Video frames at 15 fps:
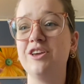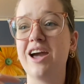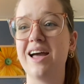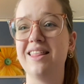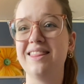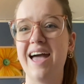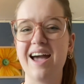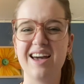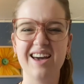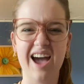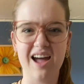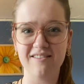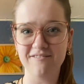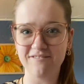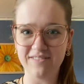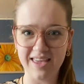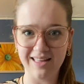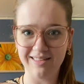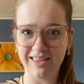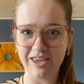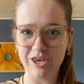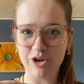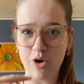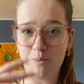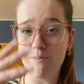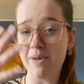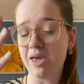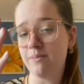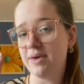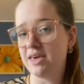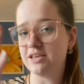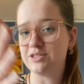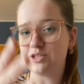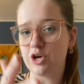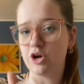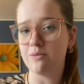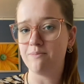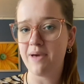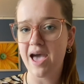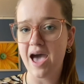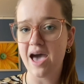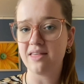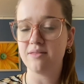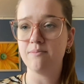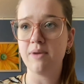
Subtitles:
That gut feeling, maybe a certain path,